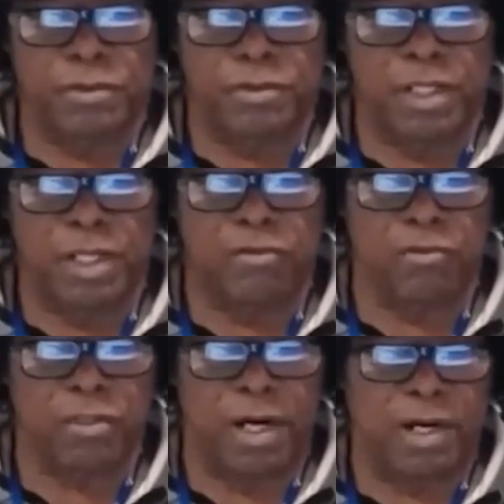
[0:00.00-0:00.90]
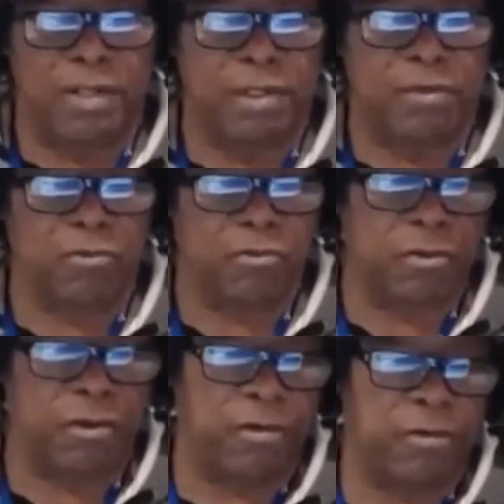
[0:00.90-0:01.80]
nature's God, nature's
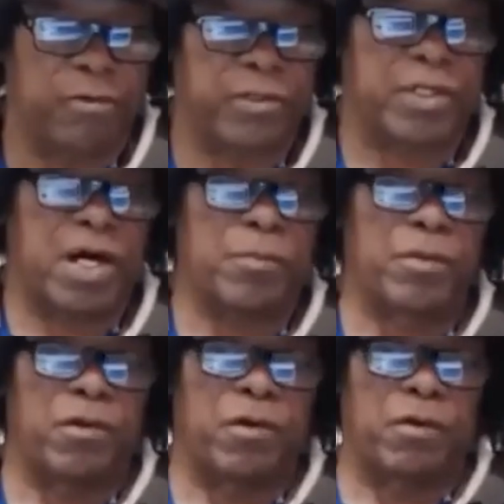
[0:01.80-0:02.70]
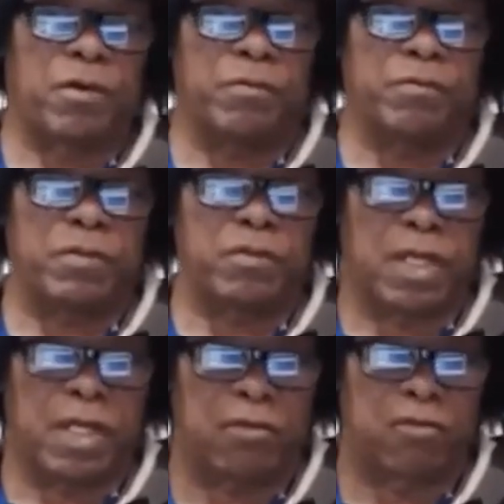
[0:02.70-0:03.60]
law, or the common law of the
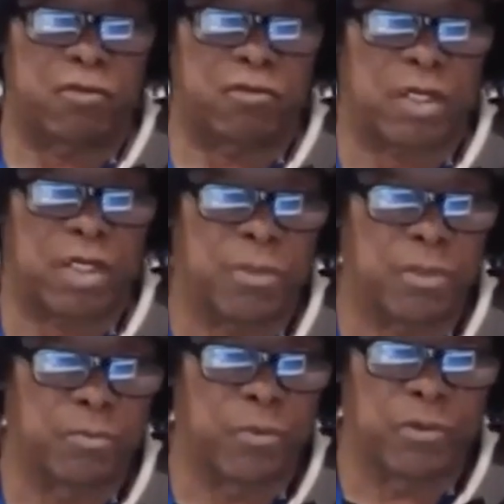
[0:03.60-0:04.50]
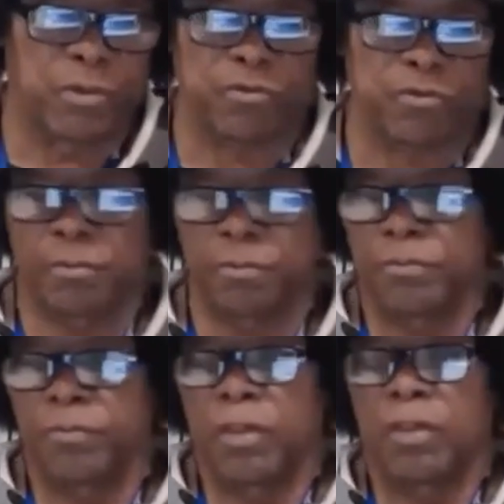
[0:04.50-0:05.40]
ancient Sabian Moors
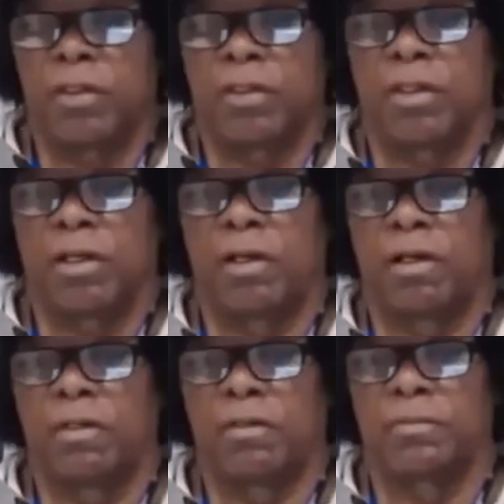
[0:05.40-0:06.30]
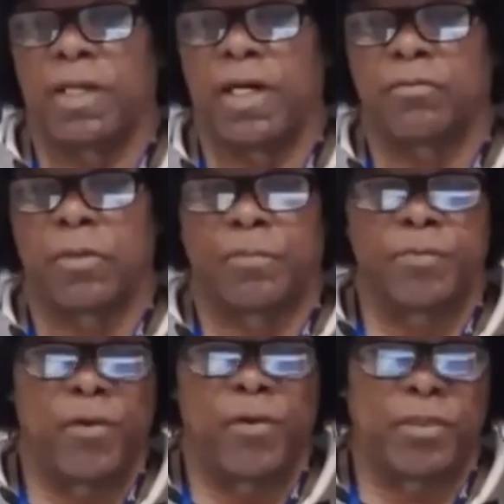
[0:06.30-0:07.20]
has been
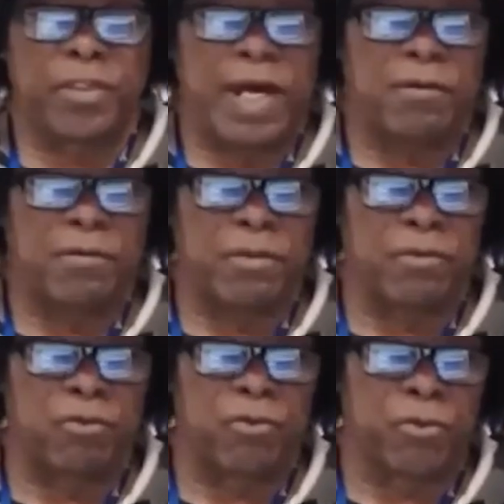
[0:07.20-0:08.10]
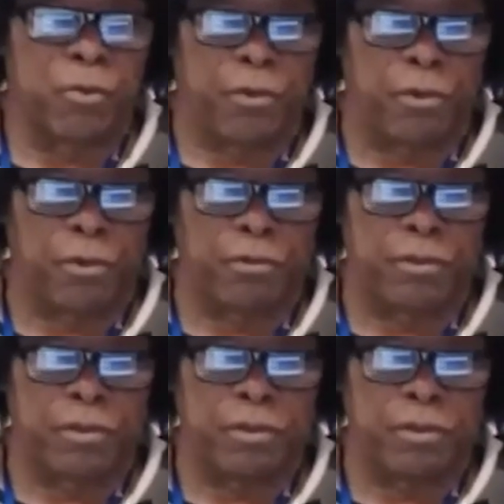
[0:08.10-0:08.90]
promoted out into the world